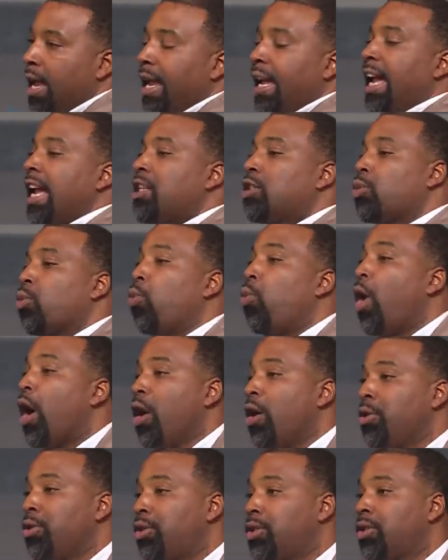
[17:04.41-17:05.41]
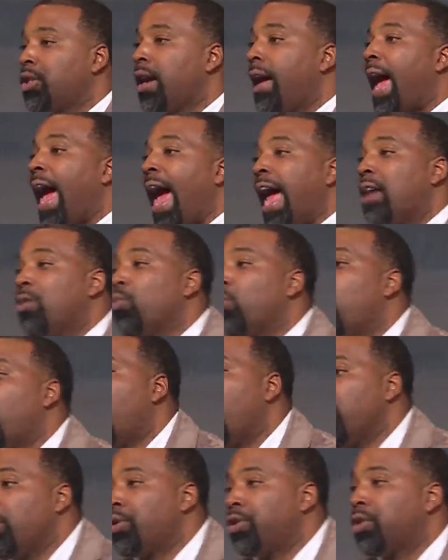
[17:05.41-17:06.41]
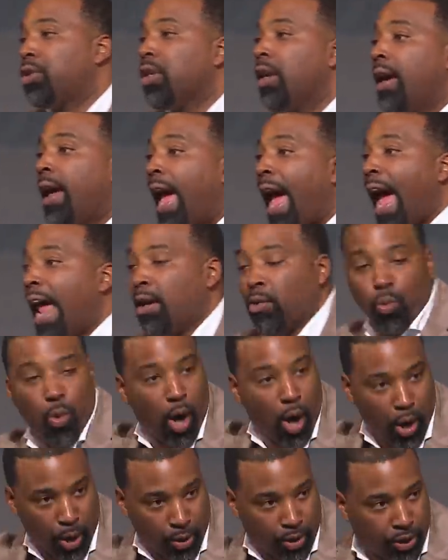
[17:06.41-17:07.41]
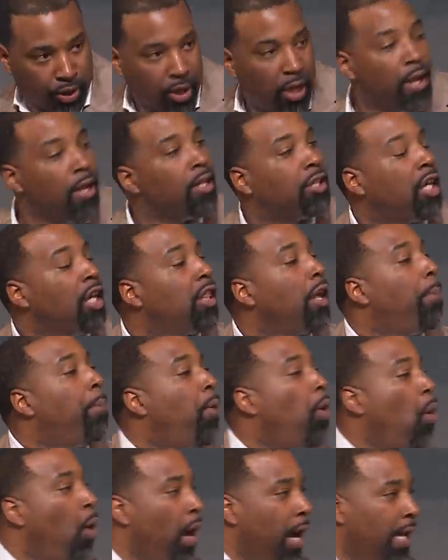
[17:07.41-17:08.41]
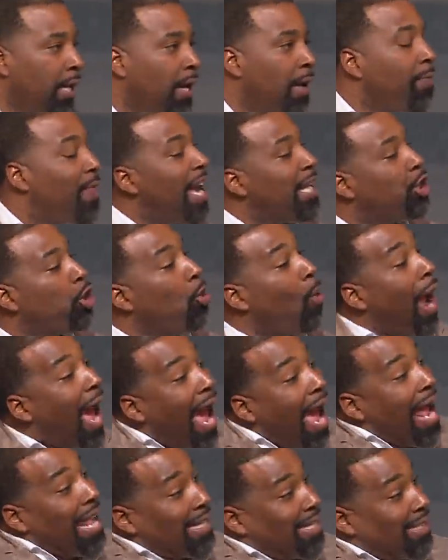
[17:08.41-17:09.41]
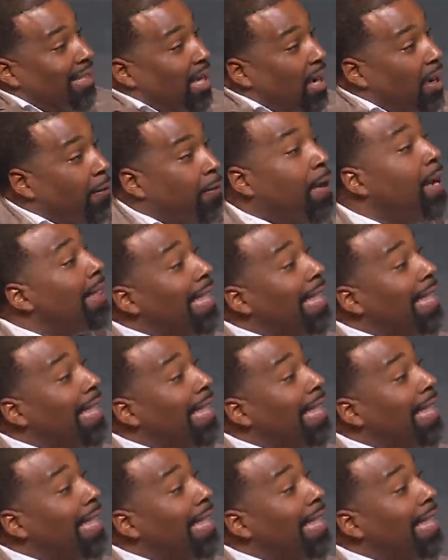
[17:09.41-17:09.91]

it's worse and worse and worse to the point that you add stuff